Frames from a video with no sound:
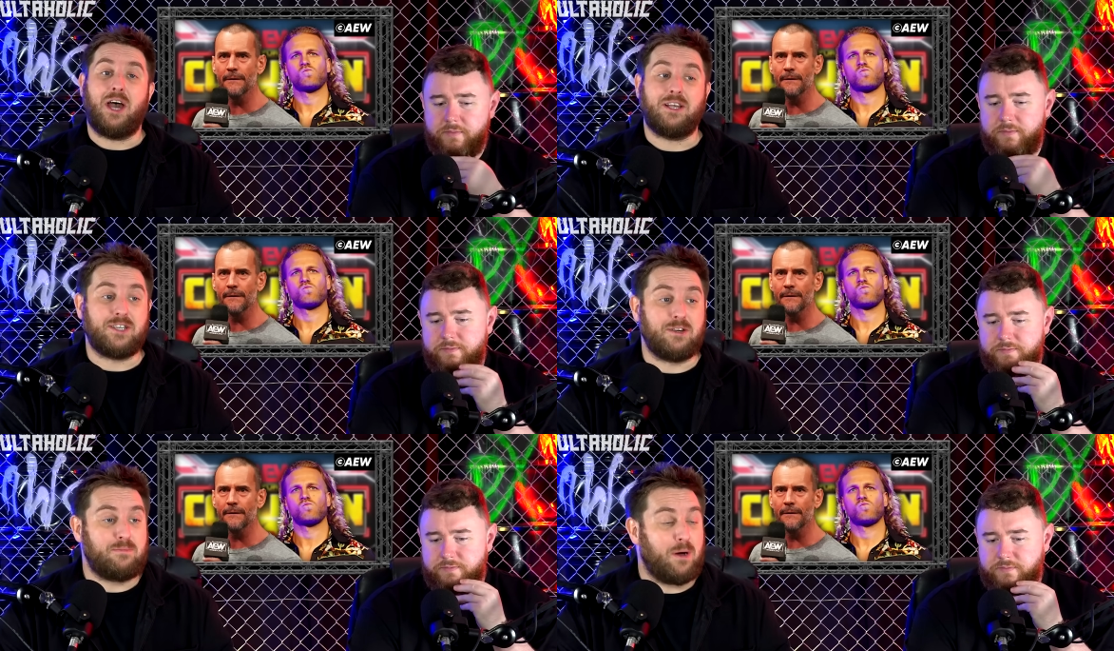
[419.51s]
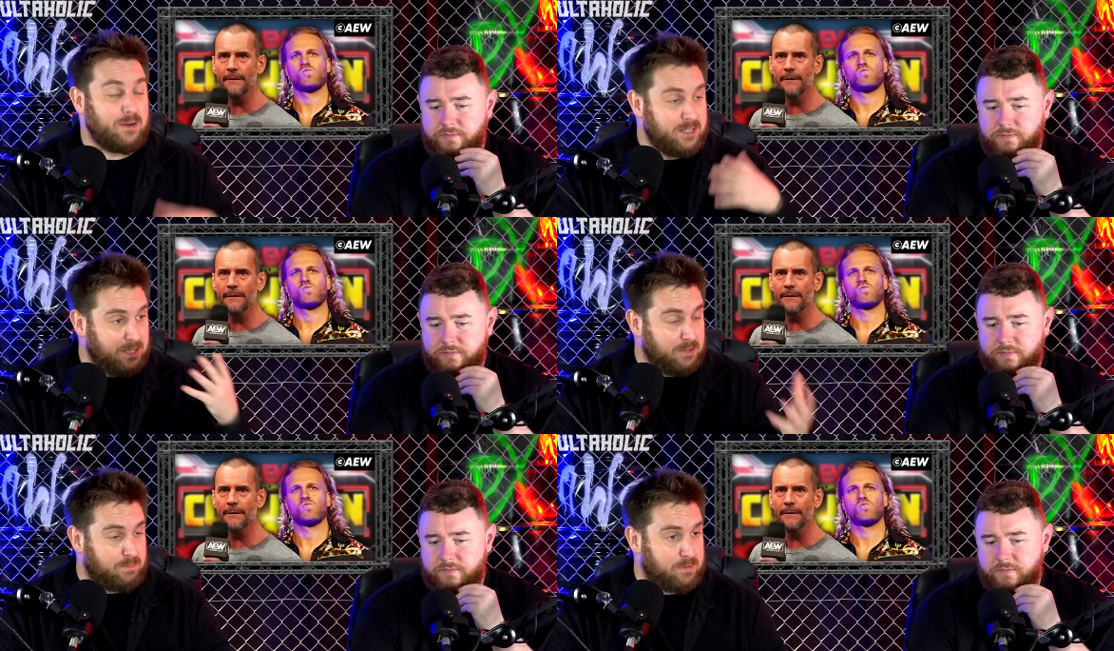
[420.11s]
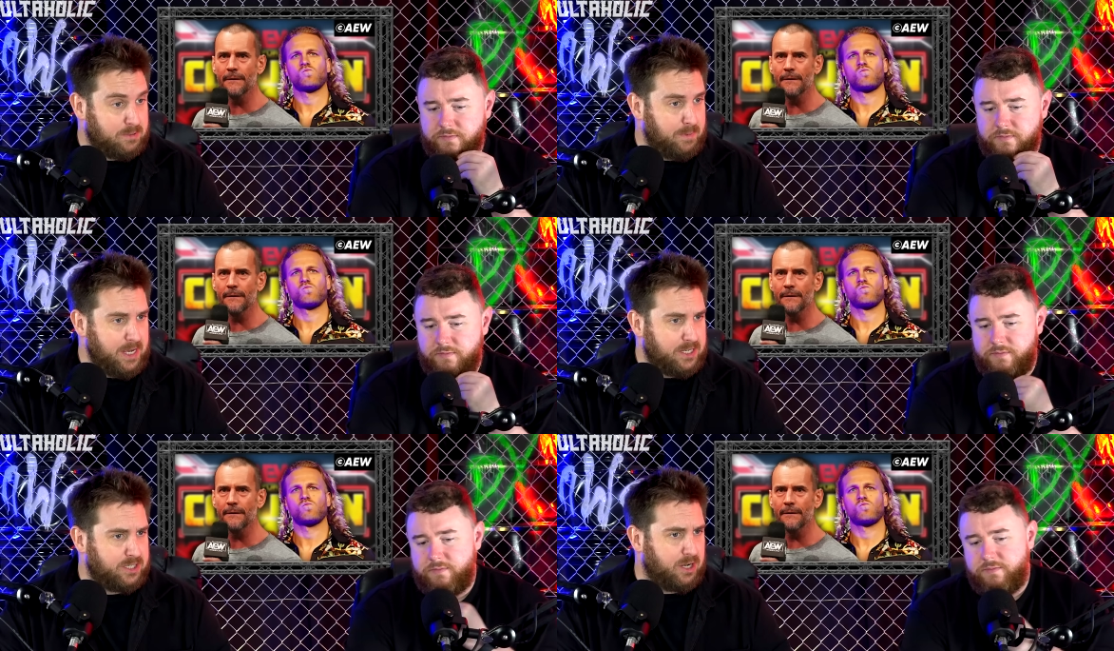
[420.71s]
Speaker 1: Uh, so Punk did the
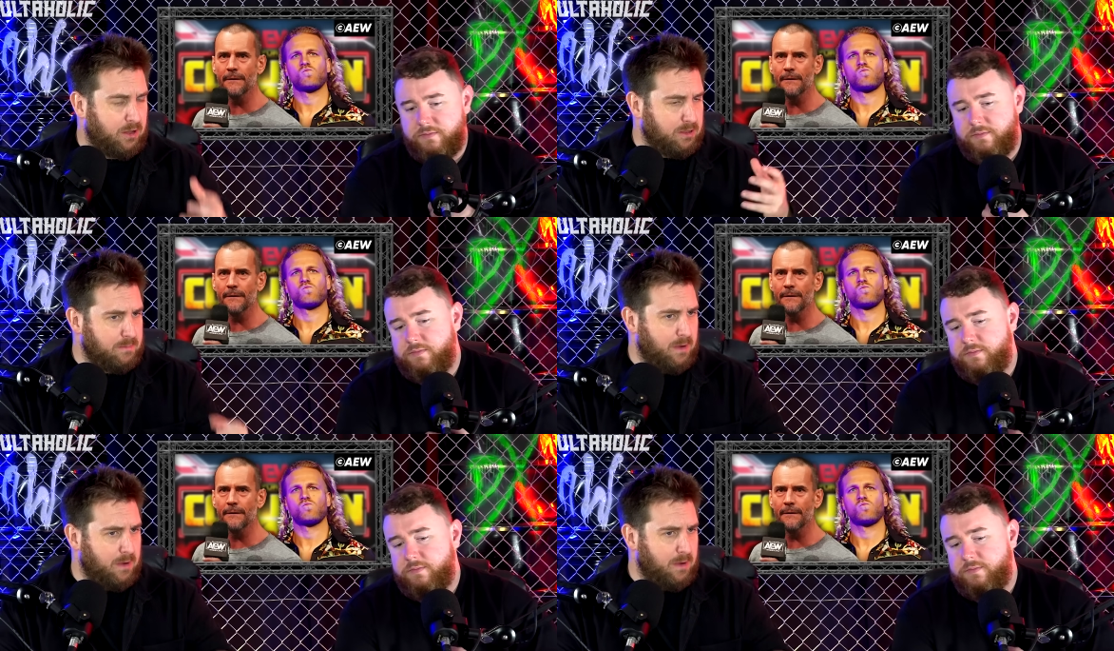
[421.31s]
speech on the